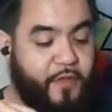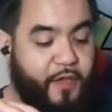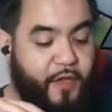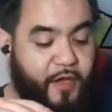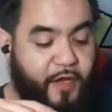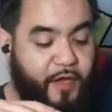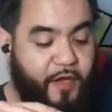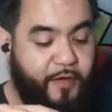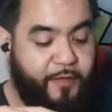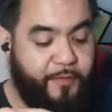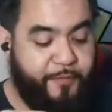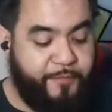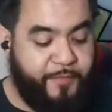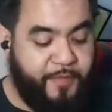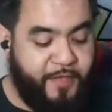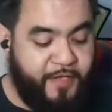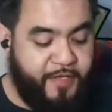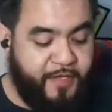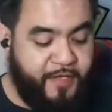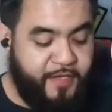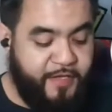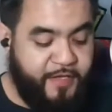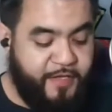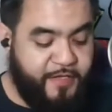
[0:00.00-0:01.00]

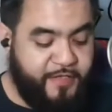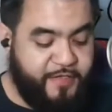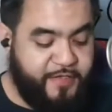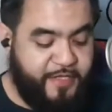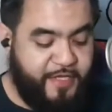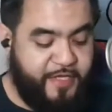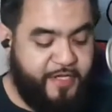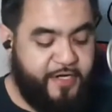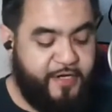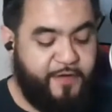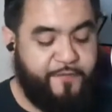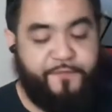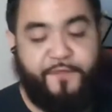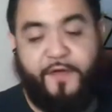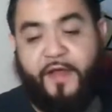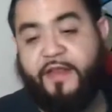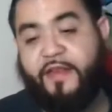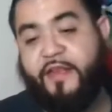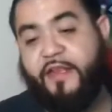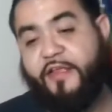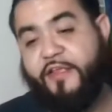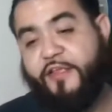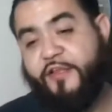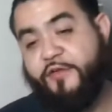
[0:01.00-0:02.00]
They ended up
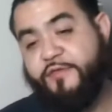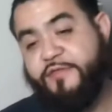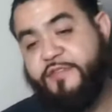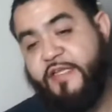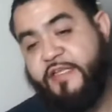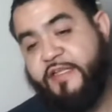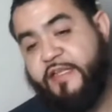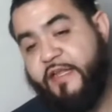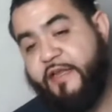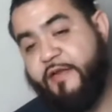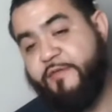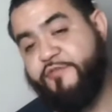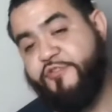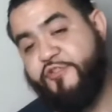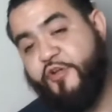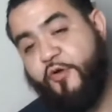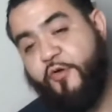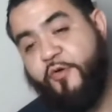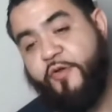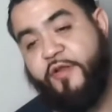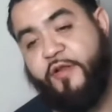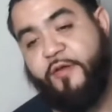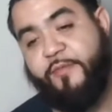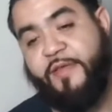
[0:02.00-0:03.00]
finding, you know what I'm saying? They ended up
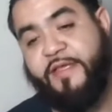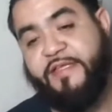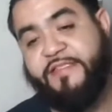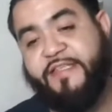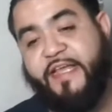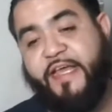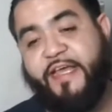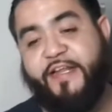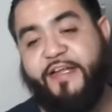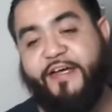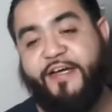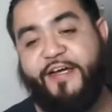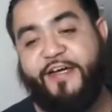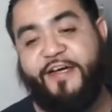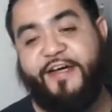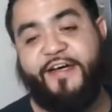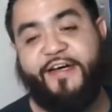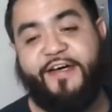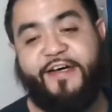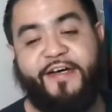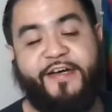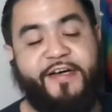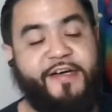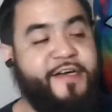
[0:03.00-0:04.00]
showing him he's at
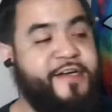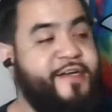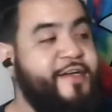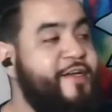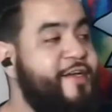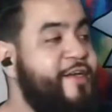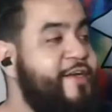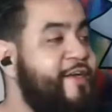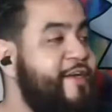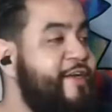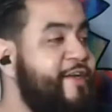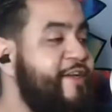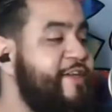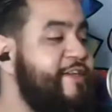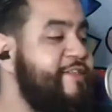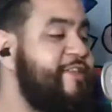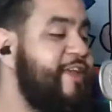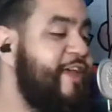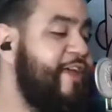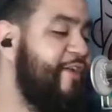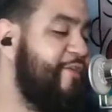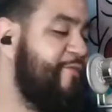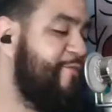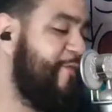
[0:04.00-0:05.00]
a
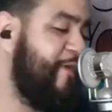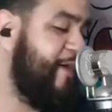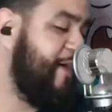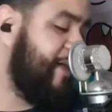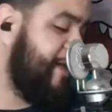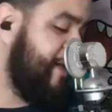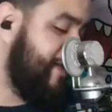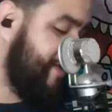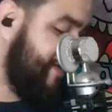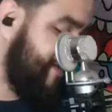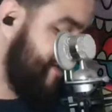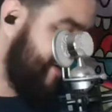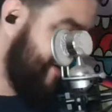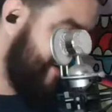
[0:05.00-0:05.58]
fucking